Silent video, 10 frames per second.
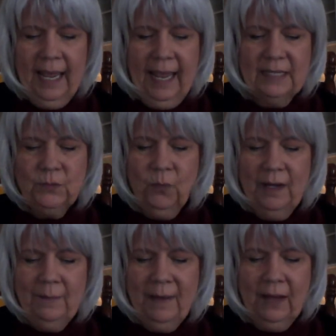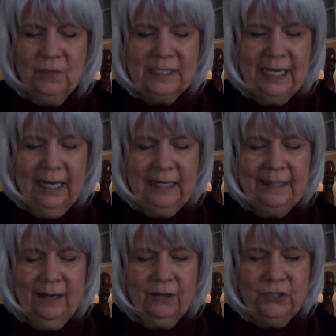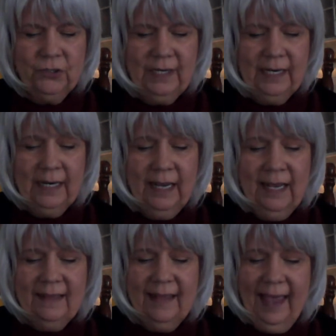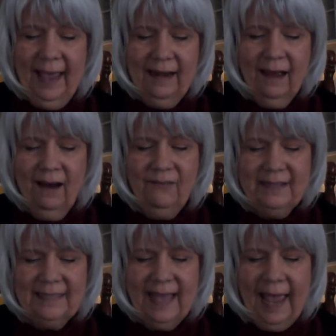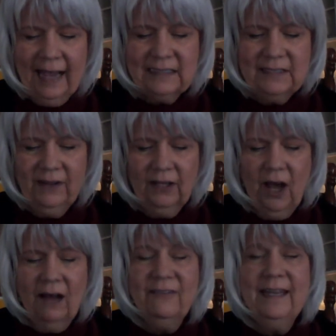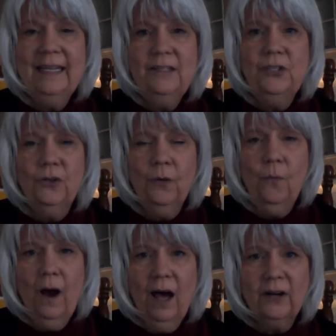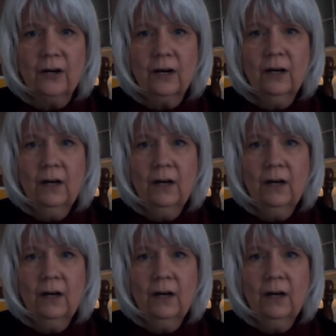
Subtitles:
As one man was cutting down a tree, the head of his axe fell off into the water.